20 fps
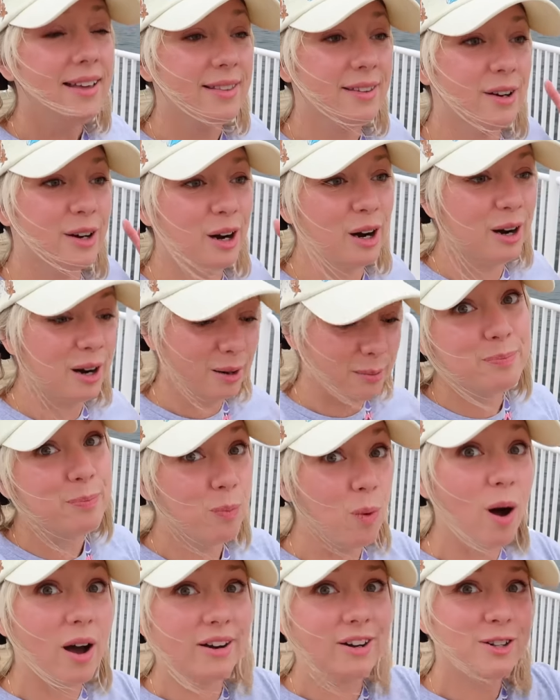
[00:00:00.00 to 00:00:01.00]
There are
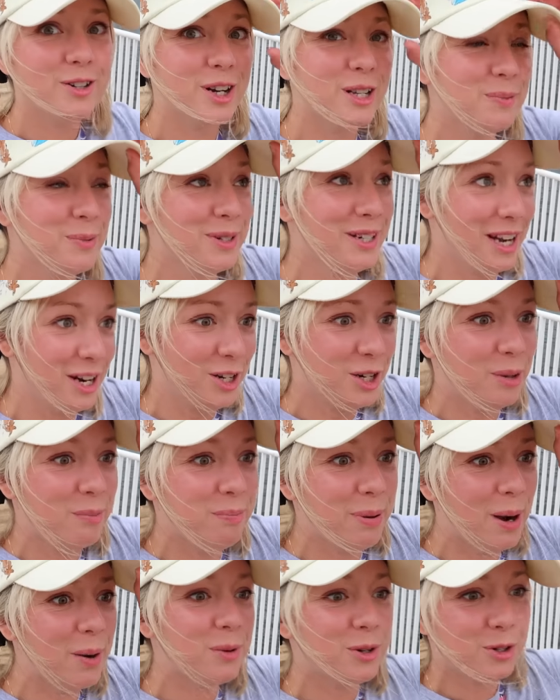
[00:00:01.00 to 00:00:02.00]
water transportation
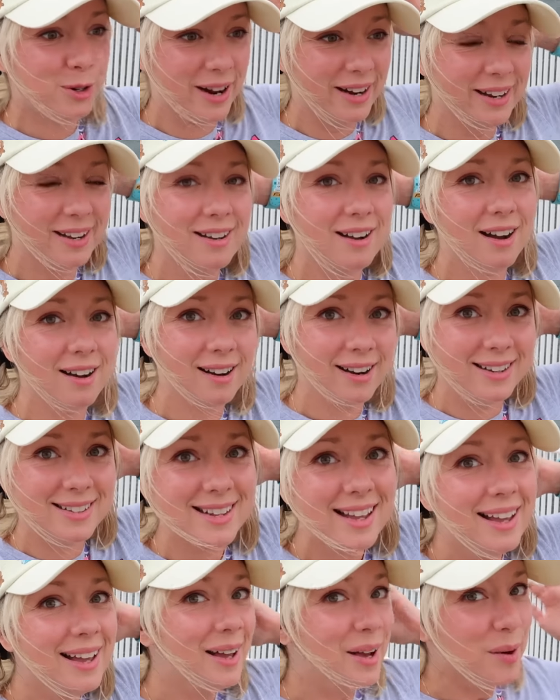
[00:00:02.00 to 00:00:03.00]
boat trading cards,